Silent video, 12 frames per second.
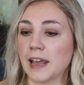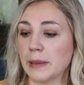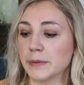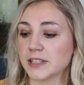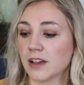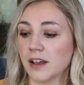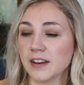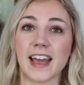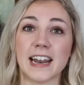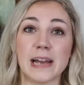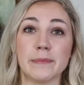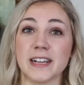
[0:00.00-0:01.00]
Amazon
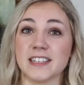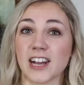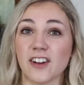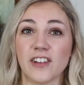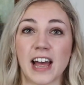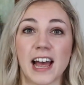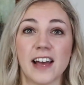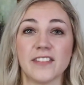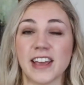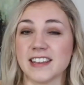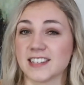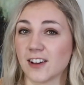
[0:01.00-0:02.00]
and I myself have
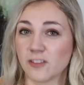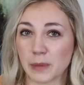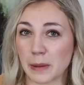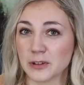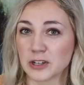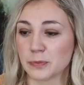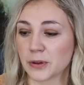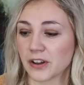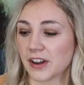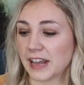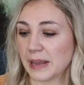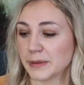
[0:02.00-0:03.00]
a self-published book
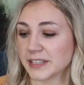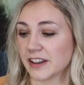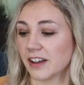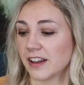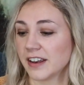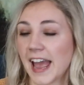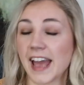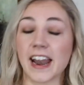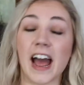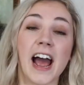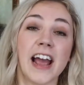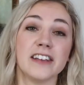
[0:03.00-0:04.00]
on Amazon and
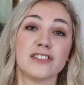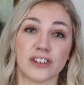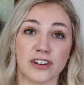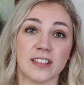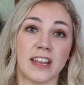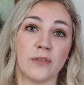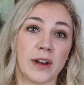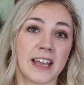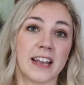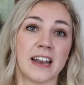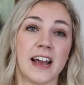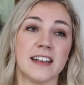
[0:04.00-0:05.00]
I certainly
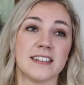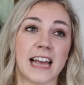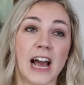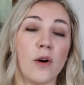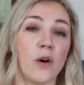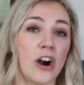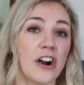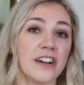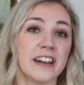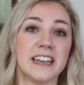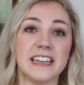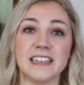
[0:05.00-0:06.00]
recognize how hard
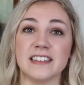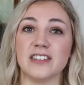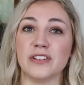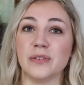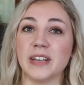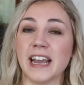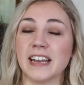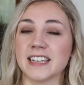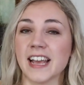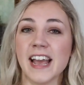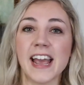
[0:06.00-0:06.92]
it is to get